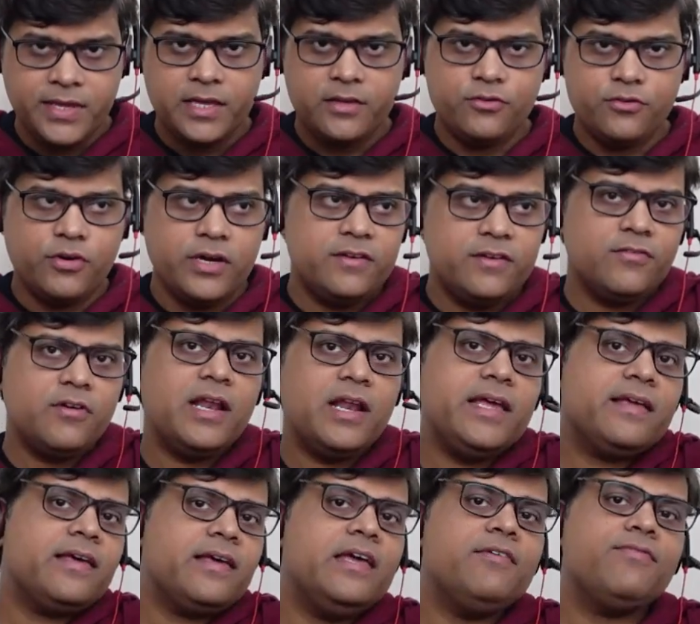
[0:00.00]
So it's not
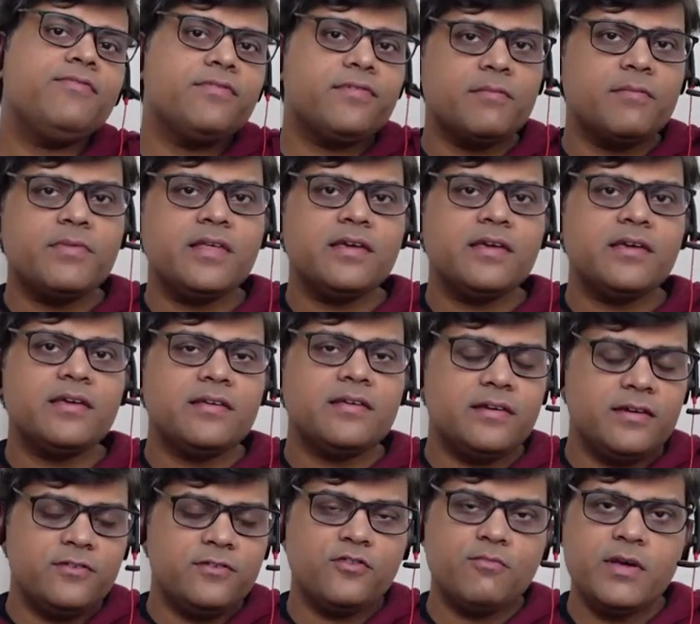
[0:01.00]
like if something
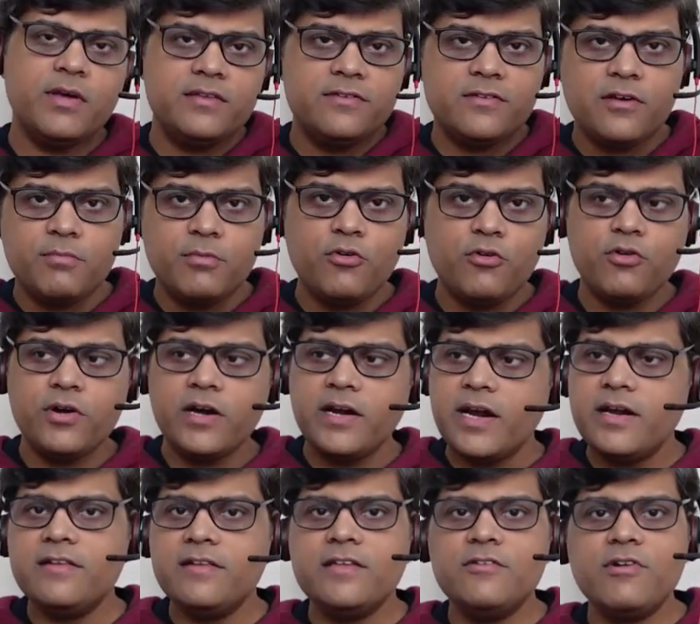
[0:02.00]
resume is uploaded
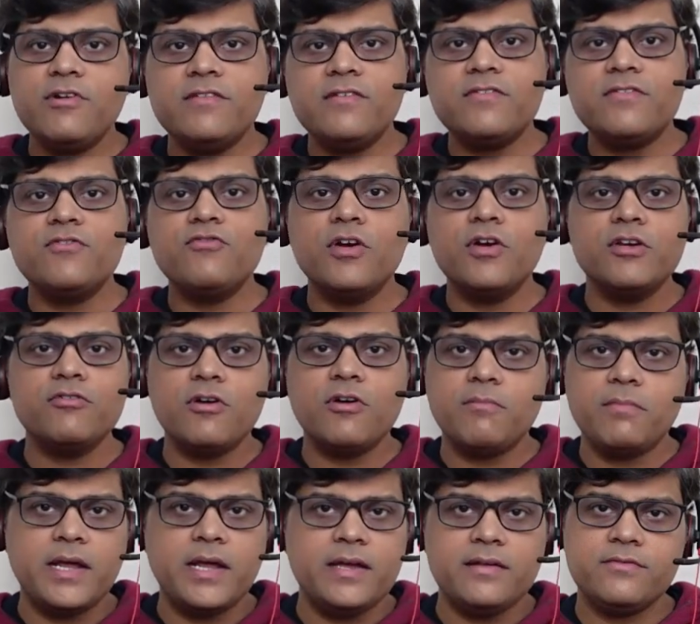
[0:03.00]
and you are just going to
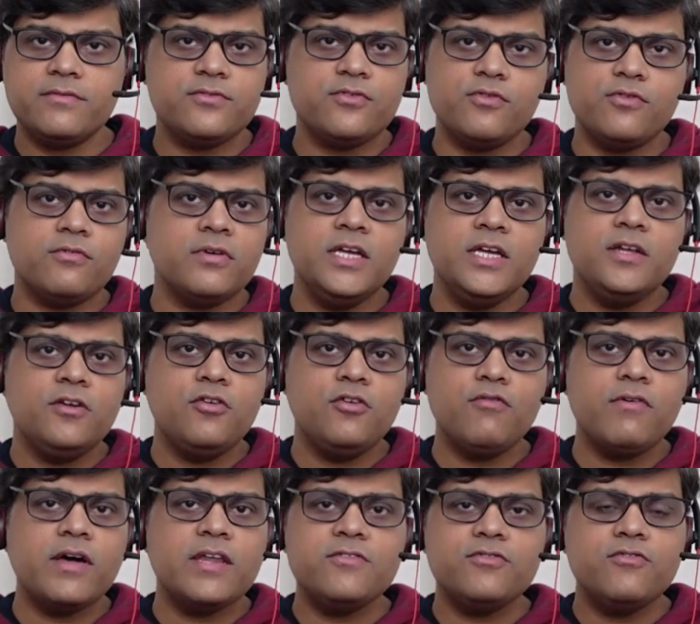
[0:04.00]
apply. So no
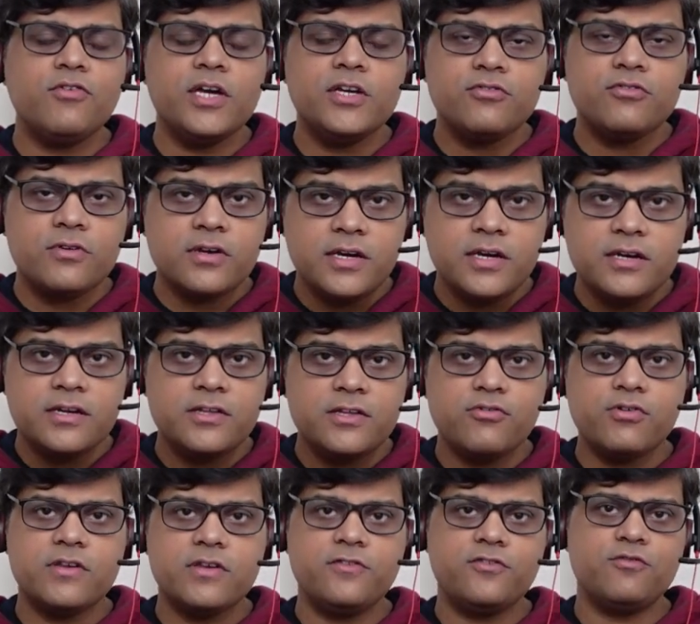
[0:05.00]
one is going to read
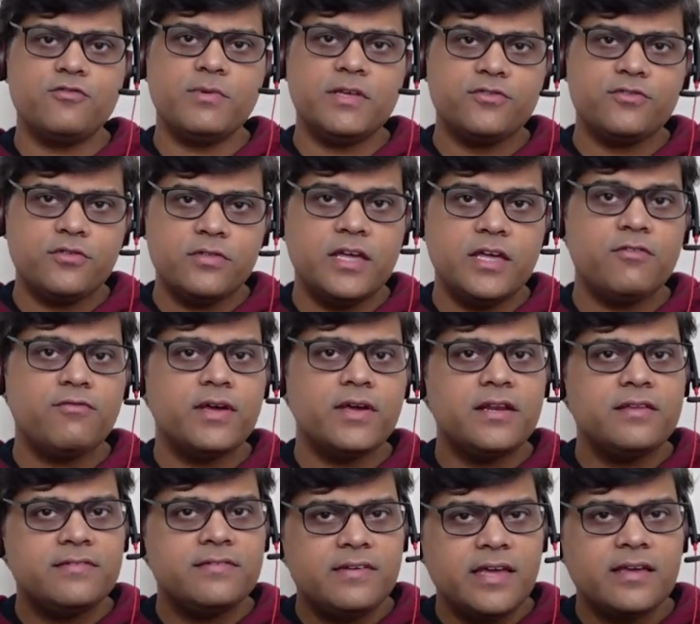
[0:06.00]
your resume. So they
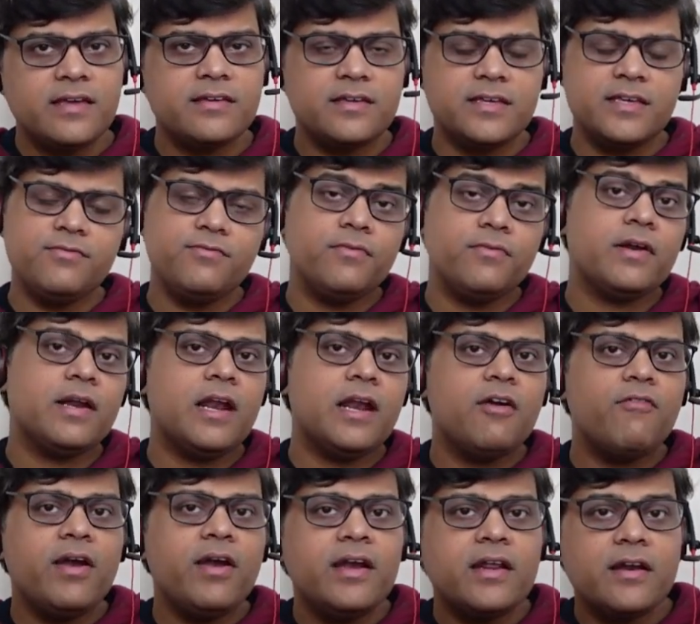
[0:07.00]
will check if
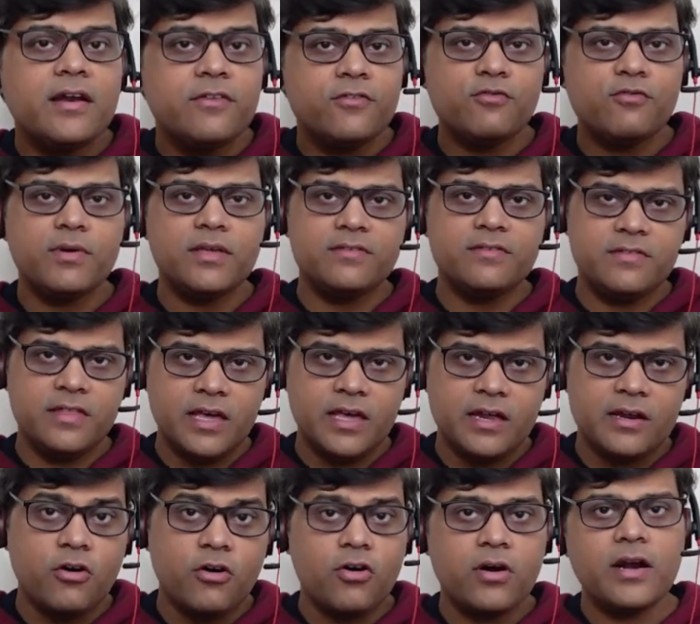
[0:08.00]
relevant resume is there
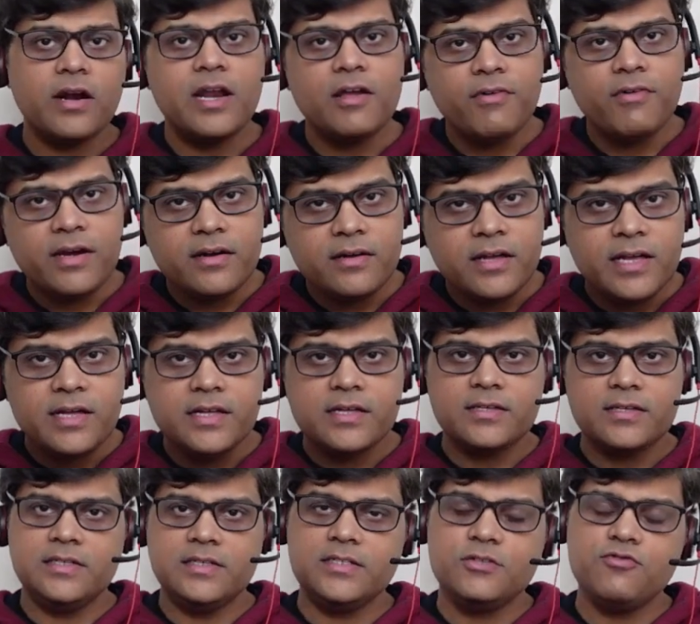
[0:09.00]
or relevant
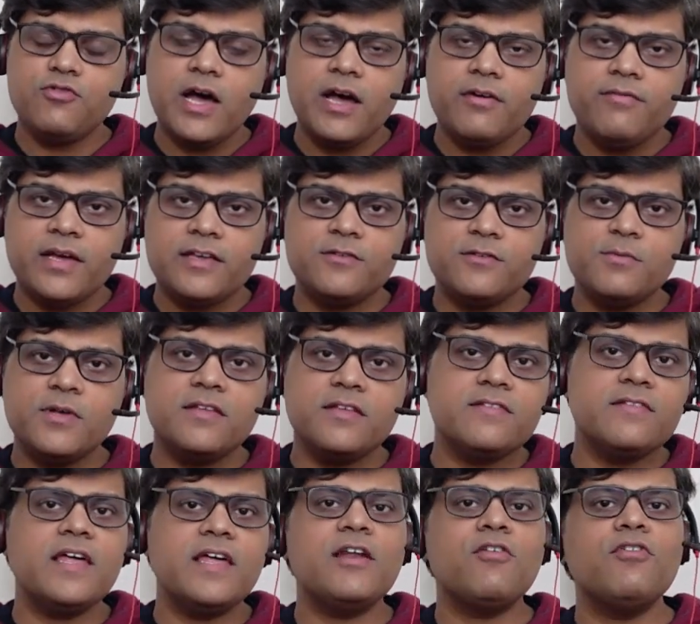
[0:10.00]
you have experience,
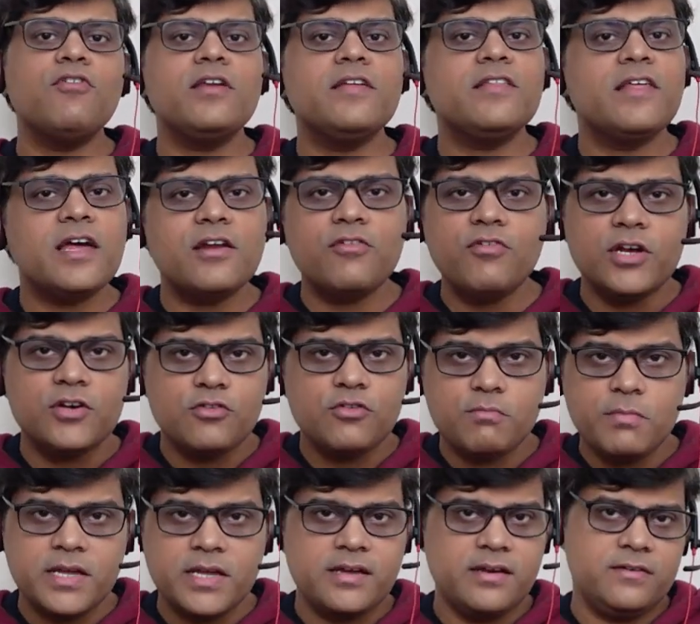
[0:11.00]
then only they are going to
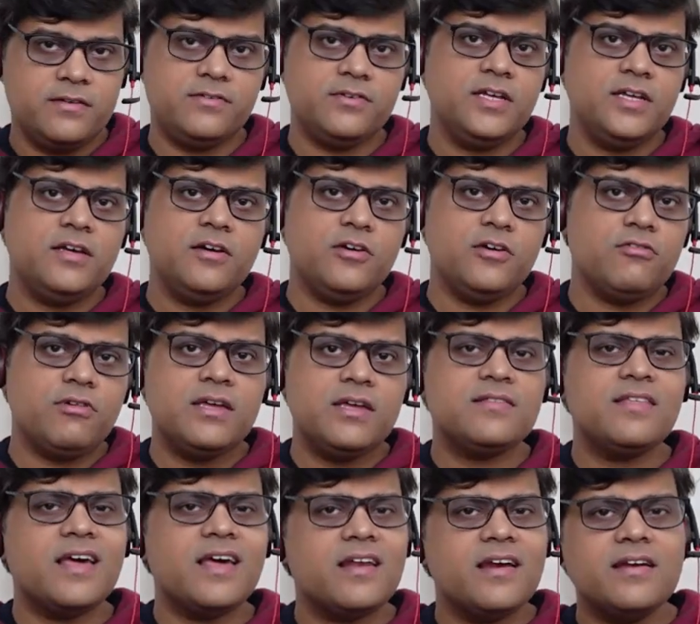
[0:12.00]
pick it. Otherwise
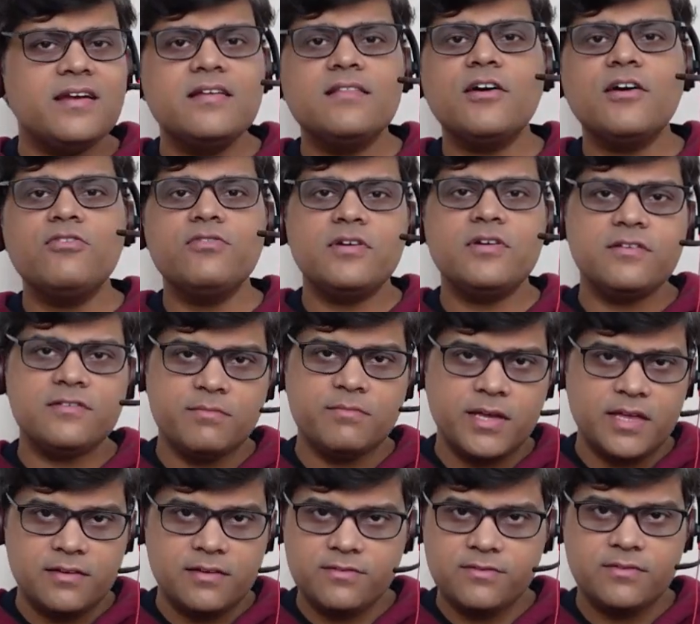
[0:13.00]
they are getting thousands of
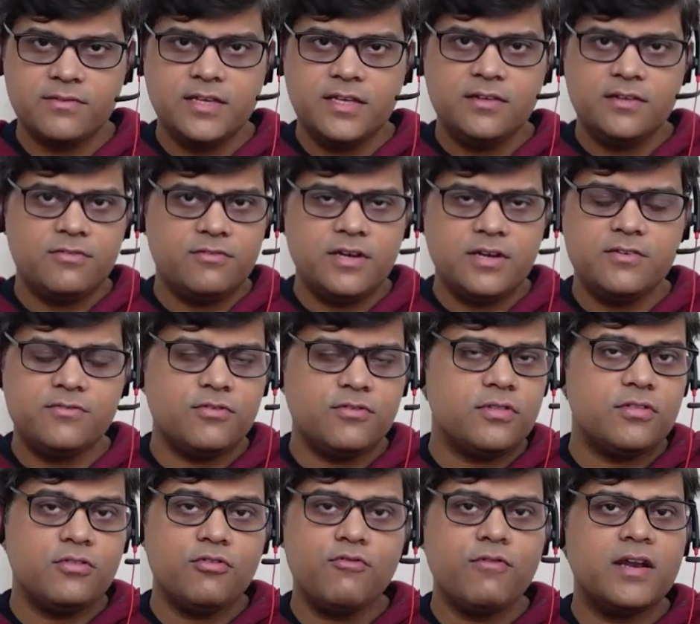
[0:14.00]
mails. Right, so
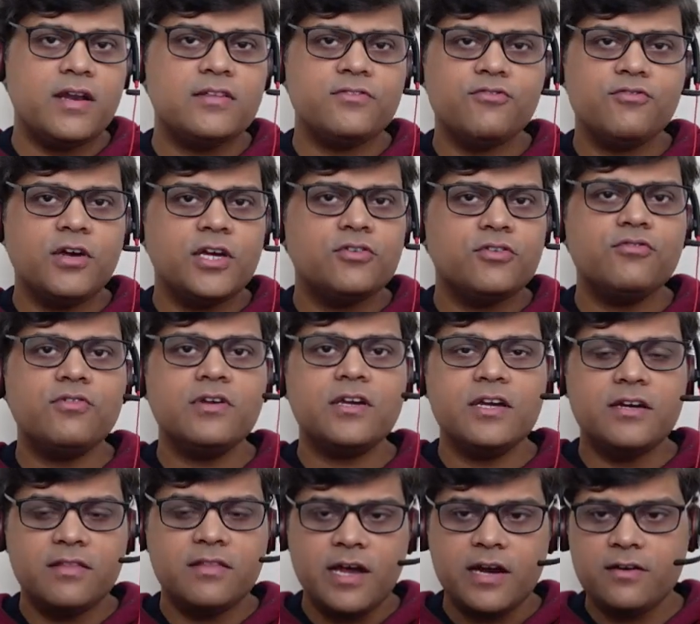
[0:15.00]
no one is going to
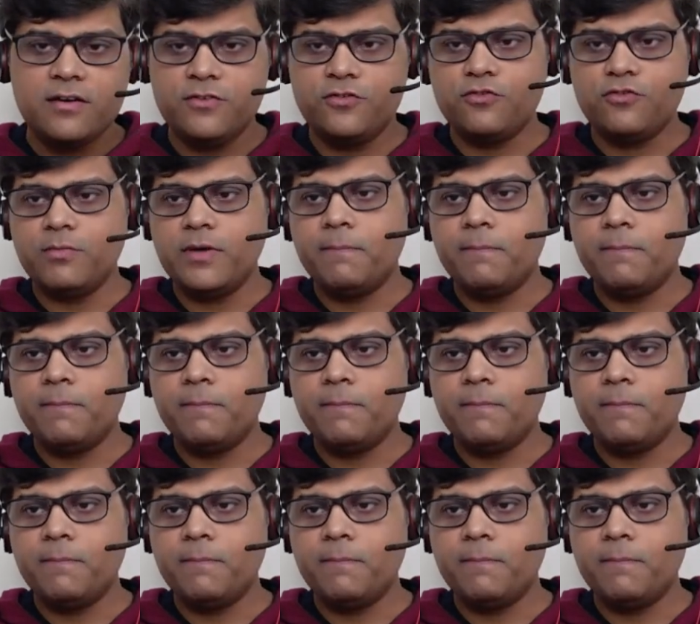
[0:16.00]
read that resume.